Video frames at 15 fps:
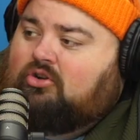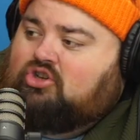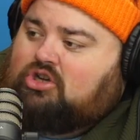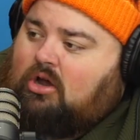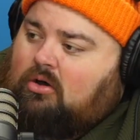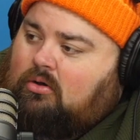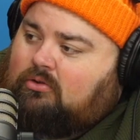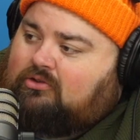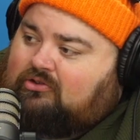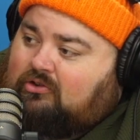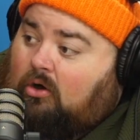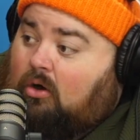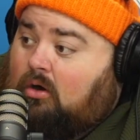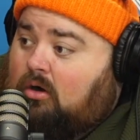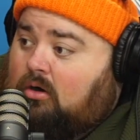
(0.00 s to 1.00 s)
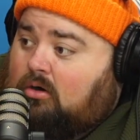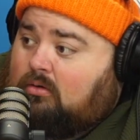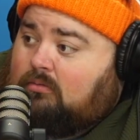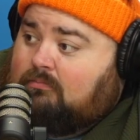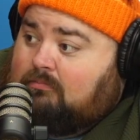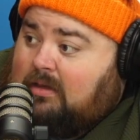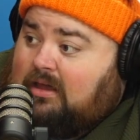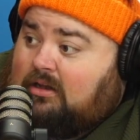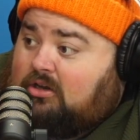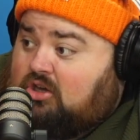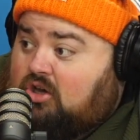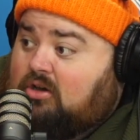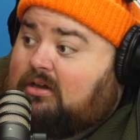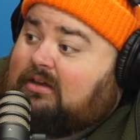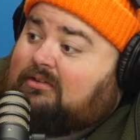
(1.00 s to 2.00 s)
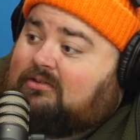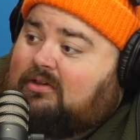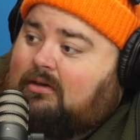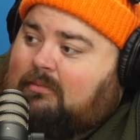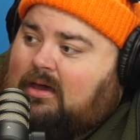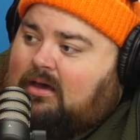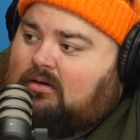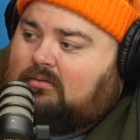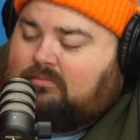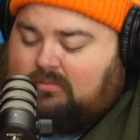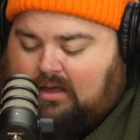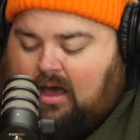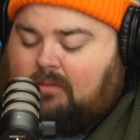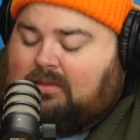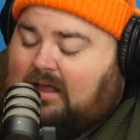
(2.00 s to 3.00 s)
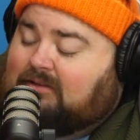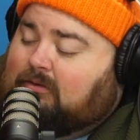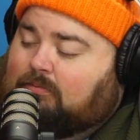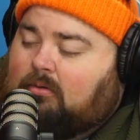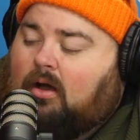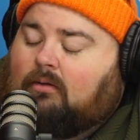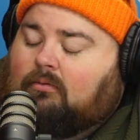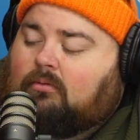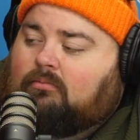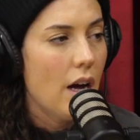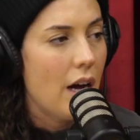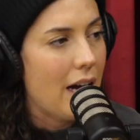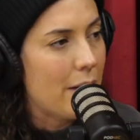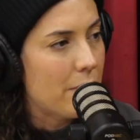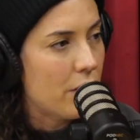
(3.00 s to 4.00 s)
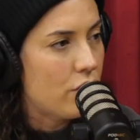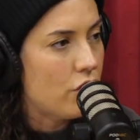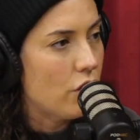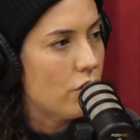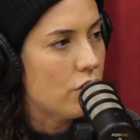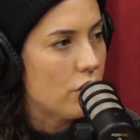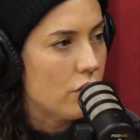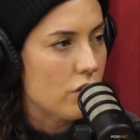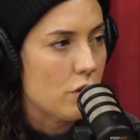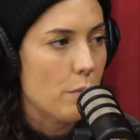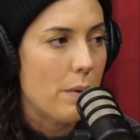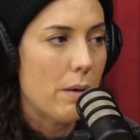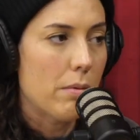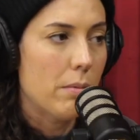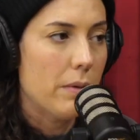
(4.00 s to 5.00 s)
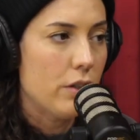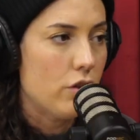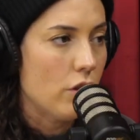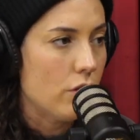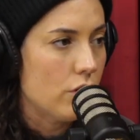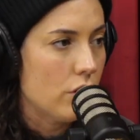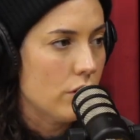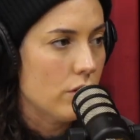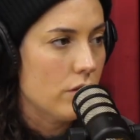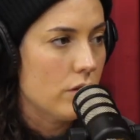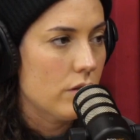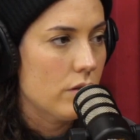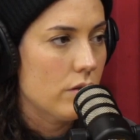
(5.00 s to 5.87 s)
Joe Star Mint cookies come out, that's a problem. I'm the JoJo's, the peppermint JoJo's.